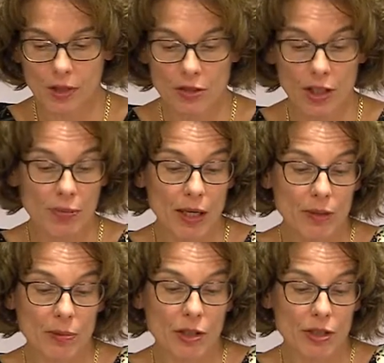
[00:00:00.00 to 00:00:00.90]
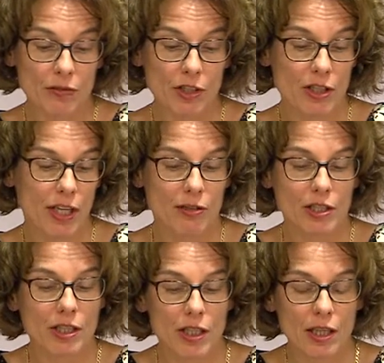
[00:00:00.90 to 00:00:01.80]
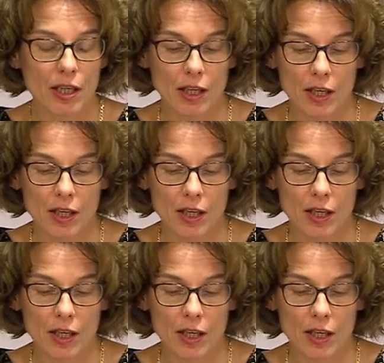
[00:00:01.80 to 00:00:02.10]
So maybe because of the scarcity,